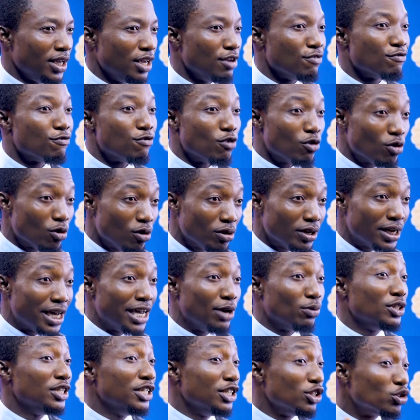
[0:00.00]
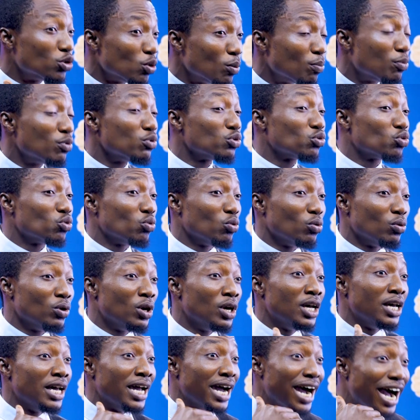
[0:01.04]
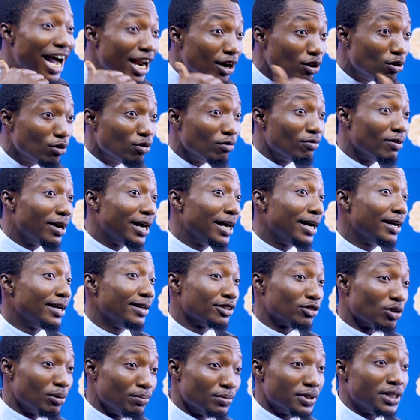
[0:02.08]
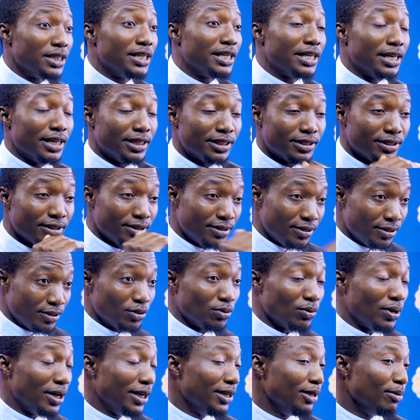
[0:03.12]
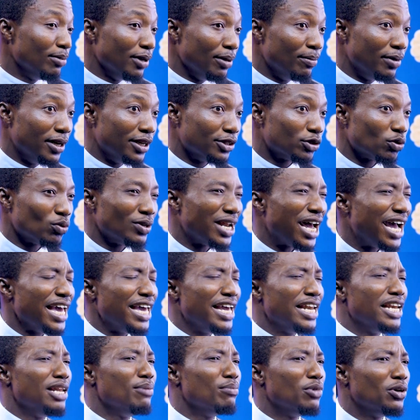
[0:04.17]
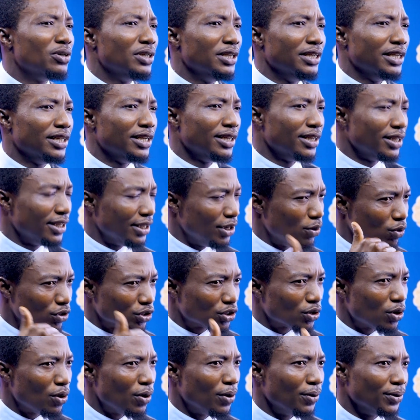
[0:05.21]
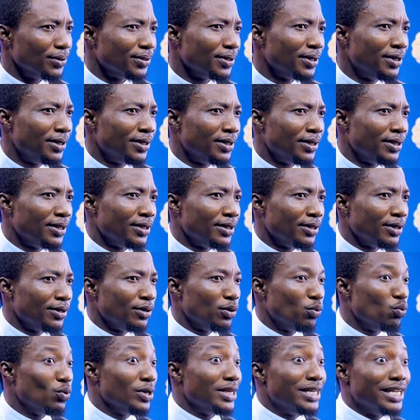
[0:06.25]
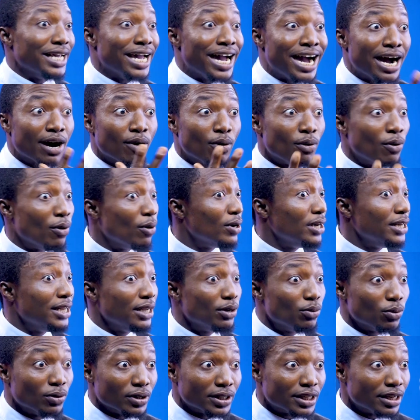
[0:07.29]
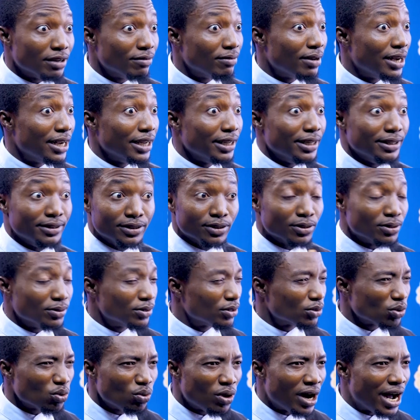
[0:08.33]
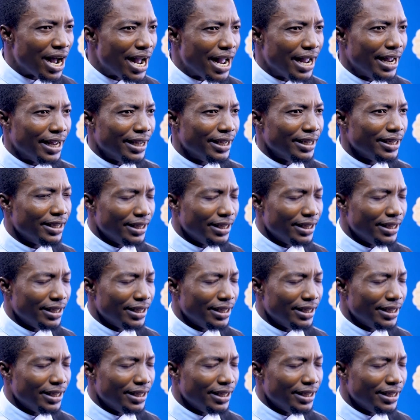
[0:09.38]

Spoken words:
he forgot that he's supposed to hand over some tickets to Alibaba. So that early morning, he was called. With the alcoholic, whatever, it's just so high.